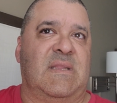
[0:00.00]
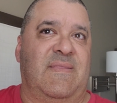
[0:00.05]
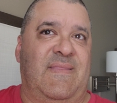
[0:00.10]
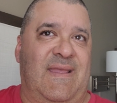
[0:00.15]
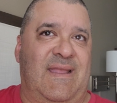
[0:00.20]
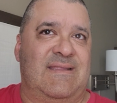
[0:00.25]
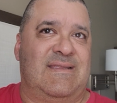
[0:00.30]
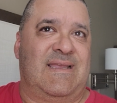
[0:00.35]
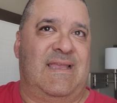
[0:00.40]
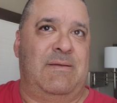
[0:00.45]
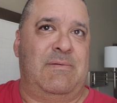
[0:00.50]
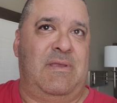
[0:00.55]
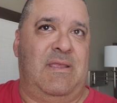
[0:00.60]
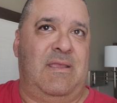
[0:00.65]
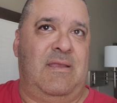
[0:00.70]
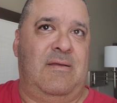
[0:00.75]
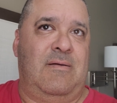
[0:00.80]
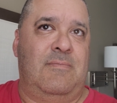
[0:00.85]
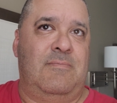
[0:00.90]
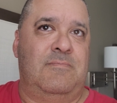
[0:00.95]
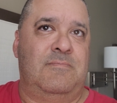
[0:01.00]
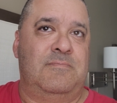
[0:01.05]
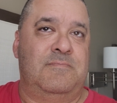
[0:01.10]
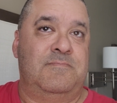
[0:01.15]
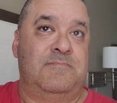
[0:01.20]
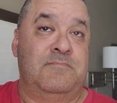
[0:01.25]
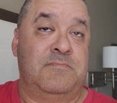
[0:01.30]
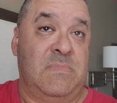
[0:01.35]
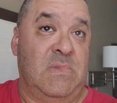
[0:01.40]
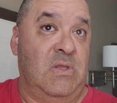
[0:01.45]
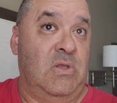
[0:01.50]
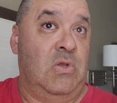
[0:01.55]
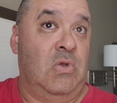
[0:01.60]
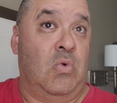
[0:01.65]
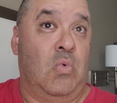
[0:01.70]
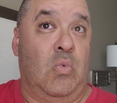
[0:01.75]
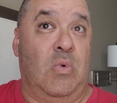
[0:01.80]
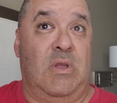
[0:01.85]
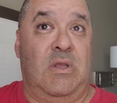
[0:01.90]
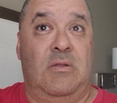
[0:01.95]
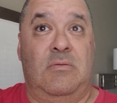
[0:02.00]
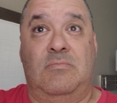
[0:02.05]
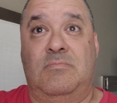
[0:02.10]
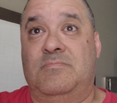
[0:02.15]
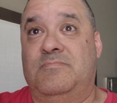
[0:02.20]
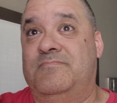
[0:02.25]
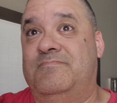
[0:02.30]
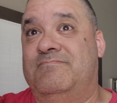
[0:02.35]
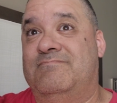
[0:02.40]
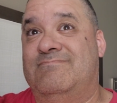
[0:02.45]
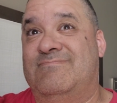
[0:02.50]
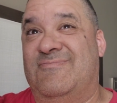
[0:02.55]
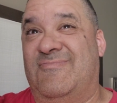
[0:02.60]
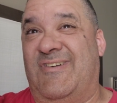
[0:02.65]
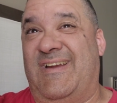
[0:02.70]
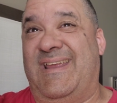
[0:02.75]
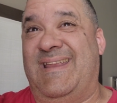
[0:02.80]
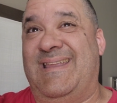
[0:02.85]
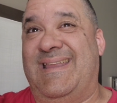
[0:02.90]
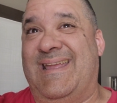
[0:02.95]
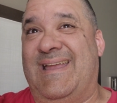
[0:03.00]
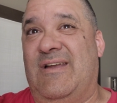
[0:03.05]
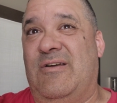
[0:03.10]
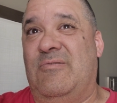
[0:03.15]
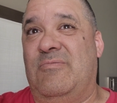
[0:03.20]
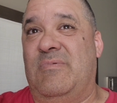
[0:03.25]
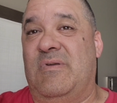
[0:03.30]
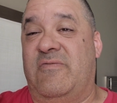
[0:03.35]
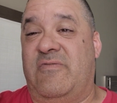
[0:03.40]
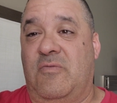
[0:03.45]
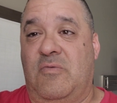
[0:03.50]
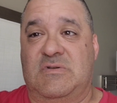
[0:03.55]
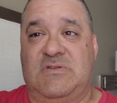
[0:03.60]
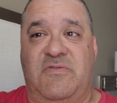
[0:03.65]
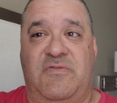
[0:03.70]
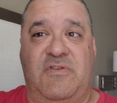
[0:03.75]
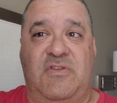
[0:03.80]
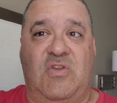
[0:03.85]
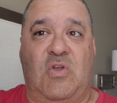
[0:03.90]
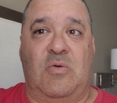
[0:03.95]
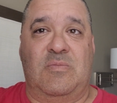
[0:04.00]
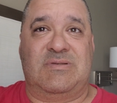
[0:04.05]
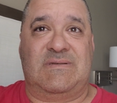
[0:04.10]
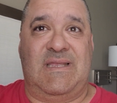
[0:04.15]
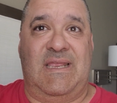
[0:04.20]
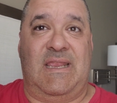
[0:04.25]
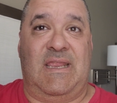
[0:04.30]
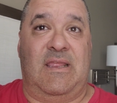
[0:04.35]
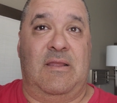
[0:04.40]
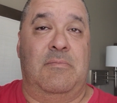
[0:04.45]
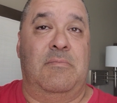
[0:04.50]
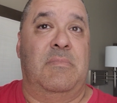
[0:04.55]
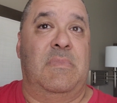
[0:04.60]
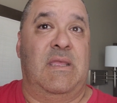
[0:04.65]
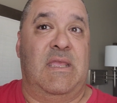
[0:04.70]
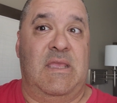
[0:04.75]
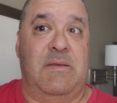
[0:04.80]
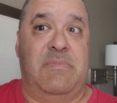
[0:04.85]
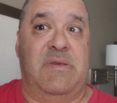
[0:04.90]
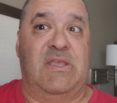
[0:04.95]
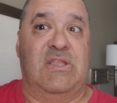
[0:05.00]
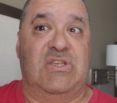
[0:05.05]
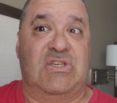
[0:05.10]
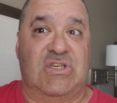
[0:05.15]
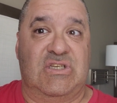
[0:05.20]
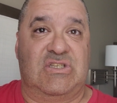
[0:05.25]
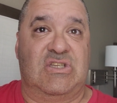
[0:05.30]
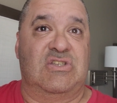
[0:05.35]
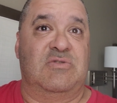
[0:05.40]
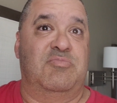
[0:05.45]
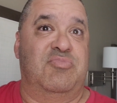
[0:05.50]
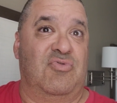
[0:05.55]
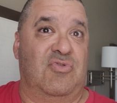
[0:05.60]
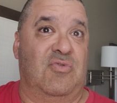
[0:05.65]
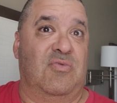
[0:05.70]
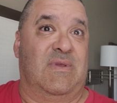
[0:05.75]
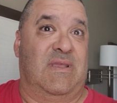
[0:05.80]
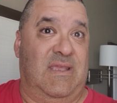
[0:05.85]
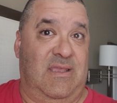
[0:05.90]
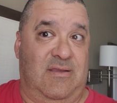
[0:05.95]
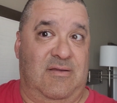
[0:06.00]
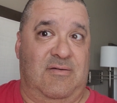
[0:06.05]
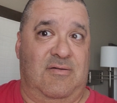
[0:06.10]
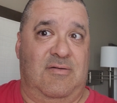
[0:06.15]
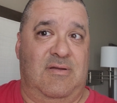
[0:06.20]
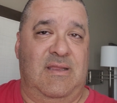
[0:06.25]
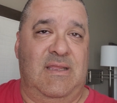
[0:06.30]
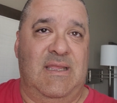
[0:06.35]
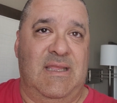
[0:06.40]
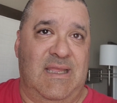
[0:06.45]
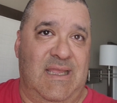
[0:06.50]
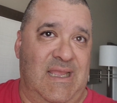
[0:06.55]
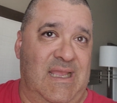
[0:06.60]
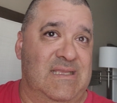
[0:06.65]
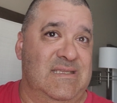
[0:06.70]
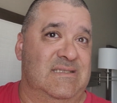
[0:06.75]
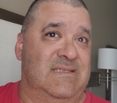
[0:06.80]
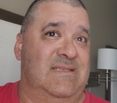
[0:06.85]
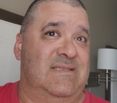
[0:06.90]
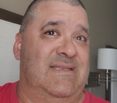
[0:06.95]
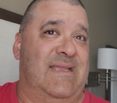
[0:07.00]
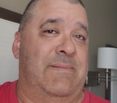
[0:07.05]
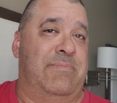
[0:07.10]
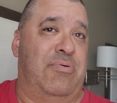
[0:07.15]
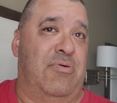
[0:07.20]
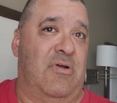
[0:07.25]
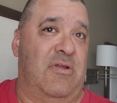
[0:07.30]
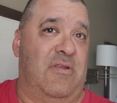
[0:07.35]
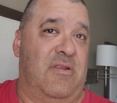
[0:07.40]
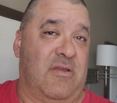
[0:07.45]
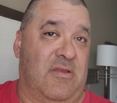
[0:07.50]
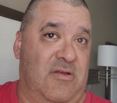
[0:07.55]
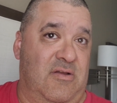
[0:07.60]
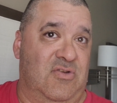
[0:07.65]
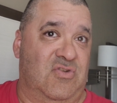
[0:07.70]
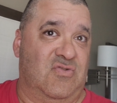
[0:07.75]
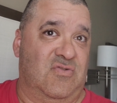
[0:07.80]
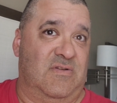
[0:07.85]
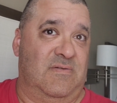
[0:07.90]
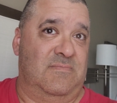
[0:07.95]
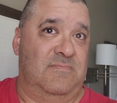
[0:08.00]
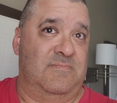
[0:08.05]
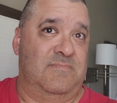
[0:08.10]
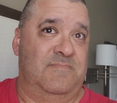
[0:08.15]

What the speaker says: that time of year. Well, right now, if it wasn't for Dome Stadium, it'd be just as brutal here as in that part of the country.